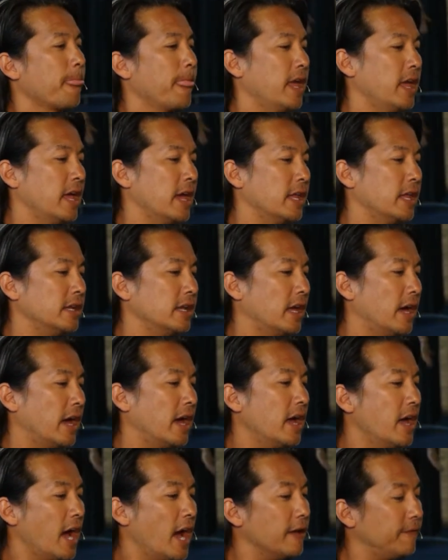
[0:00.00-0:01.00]
And
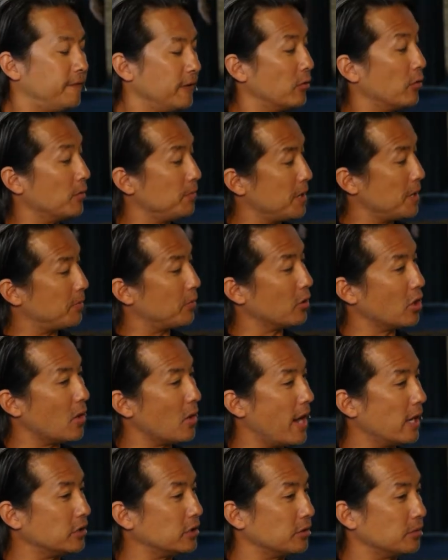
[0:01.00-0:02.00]
I feel when people go
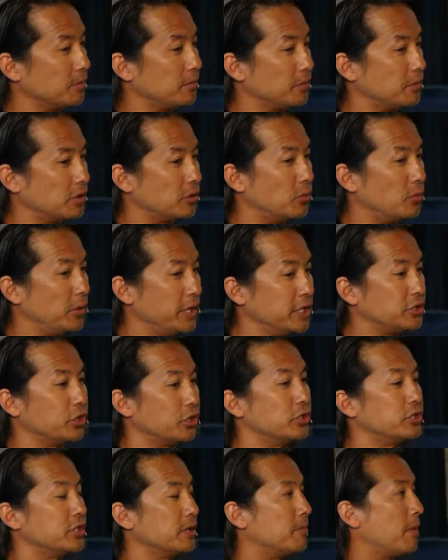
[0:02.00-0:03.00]
out to
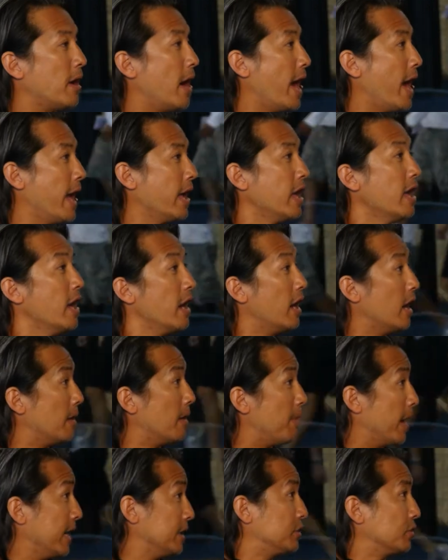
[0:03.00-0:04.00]
research and buy a
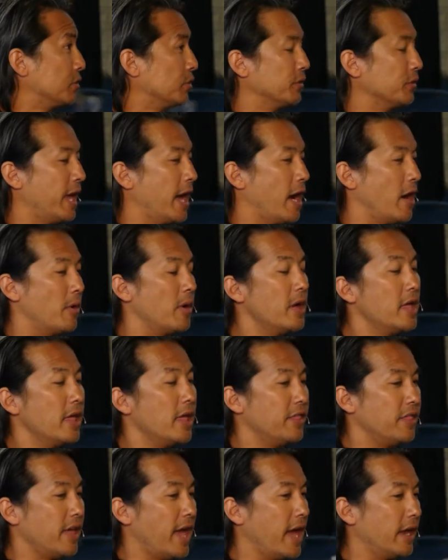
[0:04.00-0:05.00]
bicycle now,
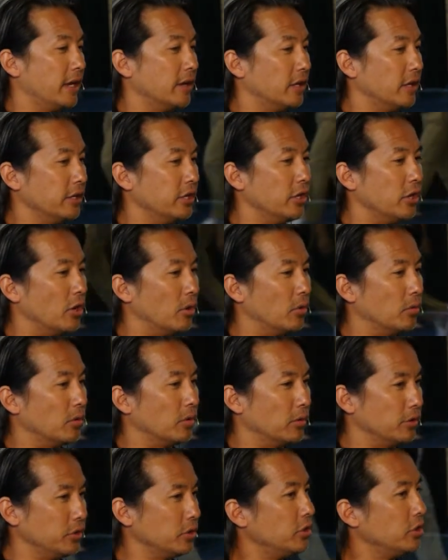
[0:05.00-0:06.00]
that you're
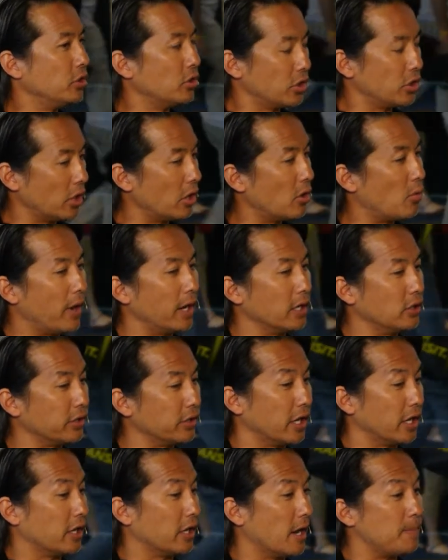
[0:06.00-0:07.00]
going to want to
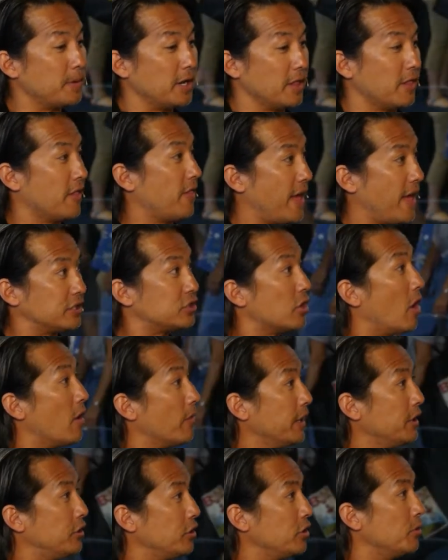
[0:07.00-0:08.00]
look at a company that's all
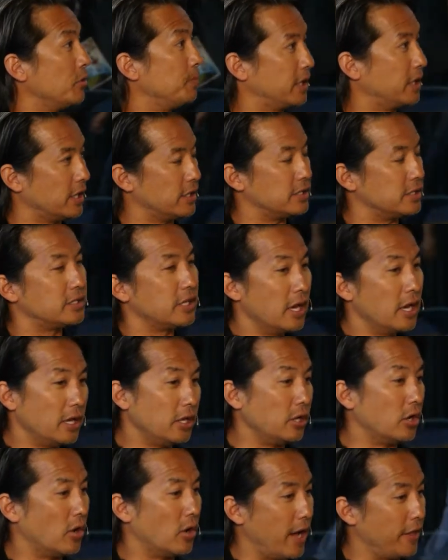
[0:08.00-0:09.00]
they do, because
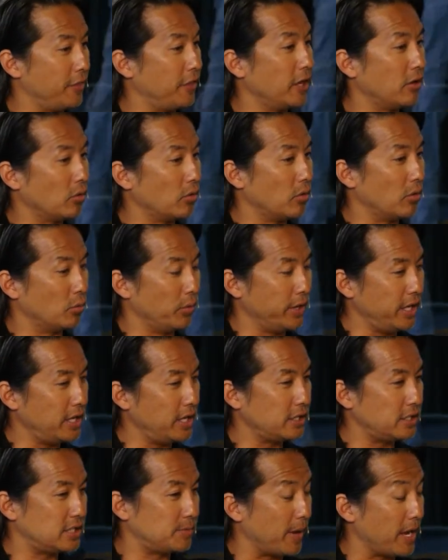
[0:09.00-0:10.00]
I think
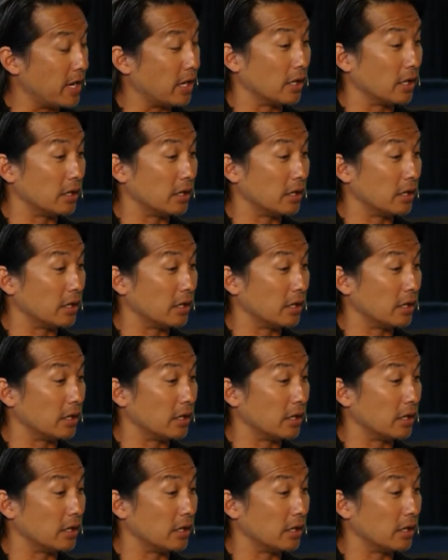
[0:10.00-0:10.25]
we spend a